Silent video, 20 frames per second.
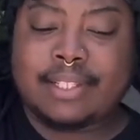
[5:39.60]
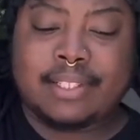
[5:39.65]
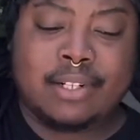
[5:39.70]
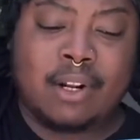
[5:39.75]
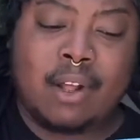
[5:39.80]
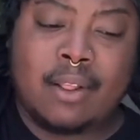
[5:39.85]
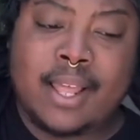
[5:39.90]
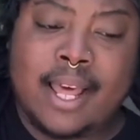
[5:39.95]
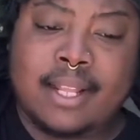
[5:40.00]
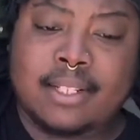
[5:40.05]
and
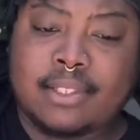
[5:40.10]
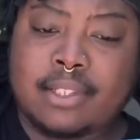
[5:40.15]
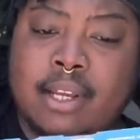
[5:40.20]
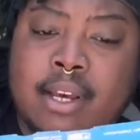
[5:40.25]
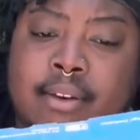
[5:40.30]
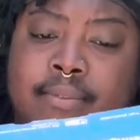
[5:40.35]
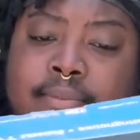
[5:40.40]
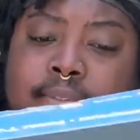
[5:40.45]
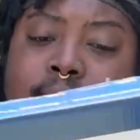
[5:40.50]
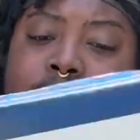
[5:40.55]
all that
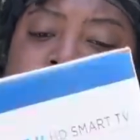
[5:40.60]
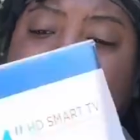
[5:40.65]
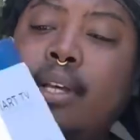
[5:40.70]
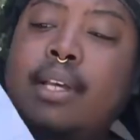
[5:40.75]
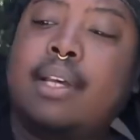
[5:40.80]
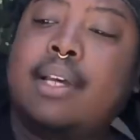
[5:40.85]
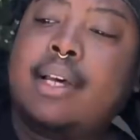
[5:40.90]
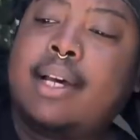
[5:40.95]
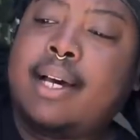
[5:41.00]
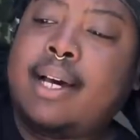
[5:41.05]
stuff.
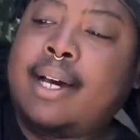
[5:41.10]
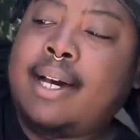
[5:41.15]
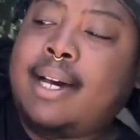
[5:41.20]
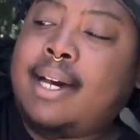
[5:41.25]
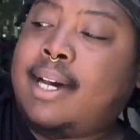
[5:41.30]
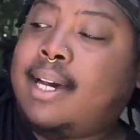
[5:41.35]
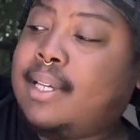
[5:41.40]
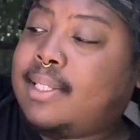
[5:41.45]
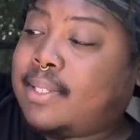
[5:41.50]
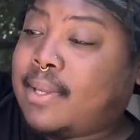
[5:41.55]

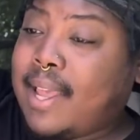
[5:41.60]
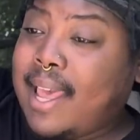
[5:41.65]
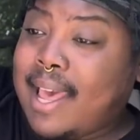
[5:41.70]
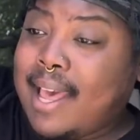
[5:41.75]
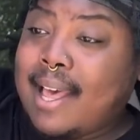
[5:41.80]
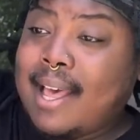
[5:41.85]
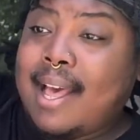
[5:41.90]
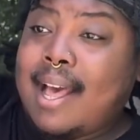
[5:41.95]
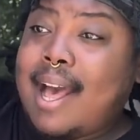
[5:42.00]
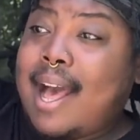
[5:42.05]
So yeah,
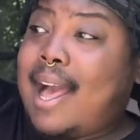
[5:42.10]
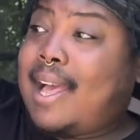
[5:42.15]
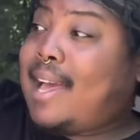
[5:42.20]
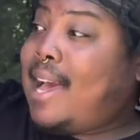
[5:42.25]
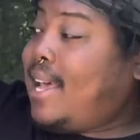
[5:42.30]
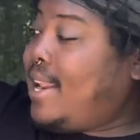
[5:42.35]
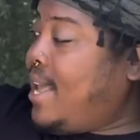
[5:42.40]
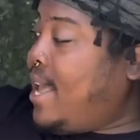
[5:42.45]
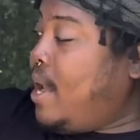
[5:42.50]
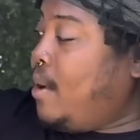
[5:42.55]
I
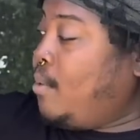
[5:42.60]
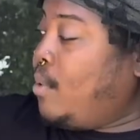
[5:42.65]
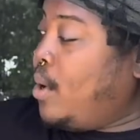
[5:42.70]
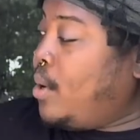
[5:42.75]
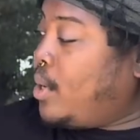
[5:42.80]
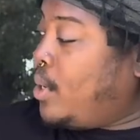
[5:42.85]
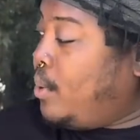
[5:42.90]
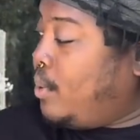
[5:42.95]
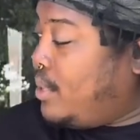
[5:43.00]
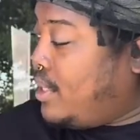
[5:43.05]
got a
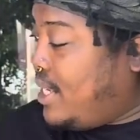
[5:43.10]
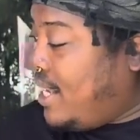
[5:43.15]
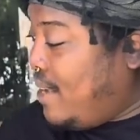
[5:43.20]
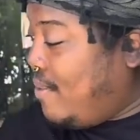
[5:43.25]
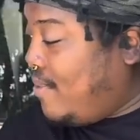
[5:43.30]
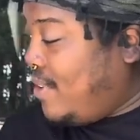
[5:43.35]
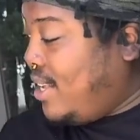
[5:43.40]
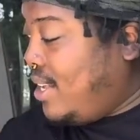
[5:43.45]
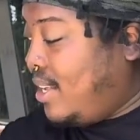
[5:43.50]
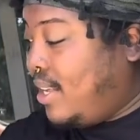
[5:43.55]
Roku
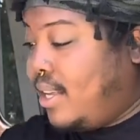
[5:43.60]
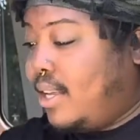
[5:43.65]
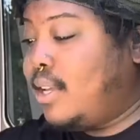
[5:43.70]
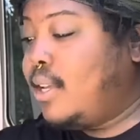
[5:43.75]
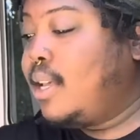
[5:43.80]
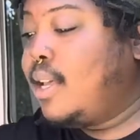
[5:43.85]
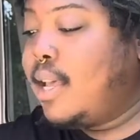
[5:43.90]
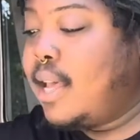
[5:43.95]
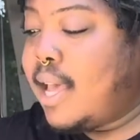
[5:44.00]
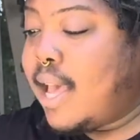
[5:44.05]
TV.
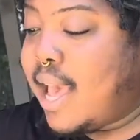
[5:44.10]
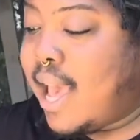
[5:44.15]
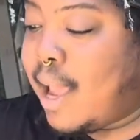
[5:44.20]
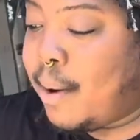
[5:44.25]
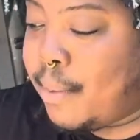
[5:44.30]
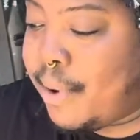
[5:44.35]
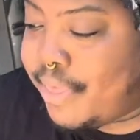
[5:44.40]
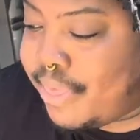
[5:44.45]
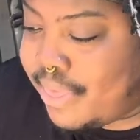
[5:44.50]
And with